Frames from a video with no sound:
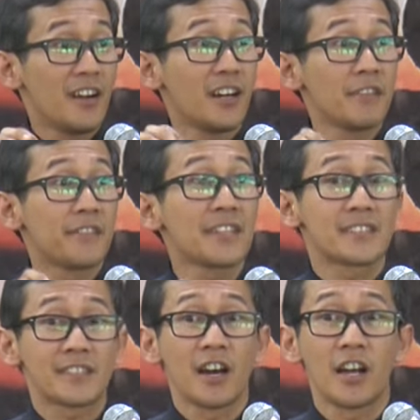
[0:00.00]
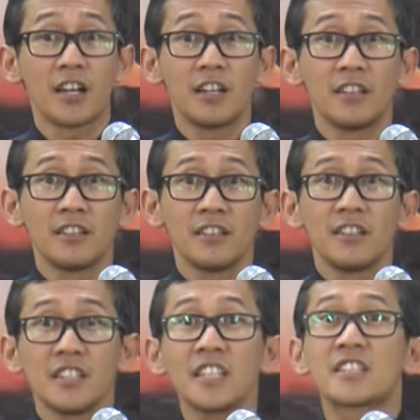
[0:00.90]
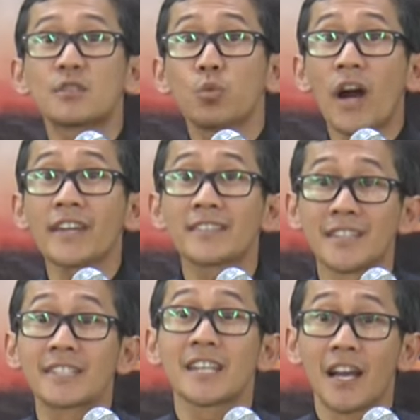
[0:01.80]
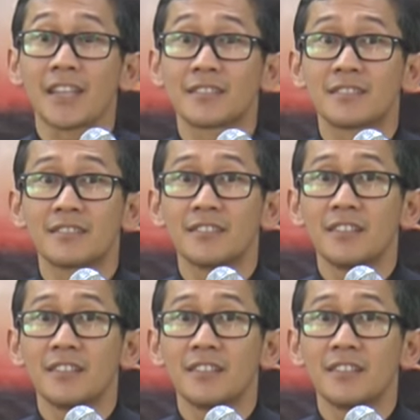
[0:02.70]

of this star is twice the size,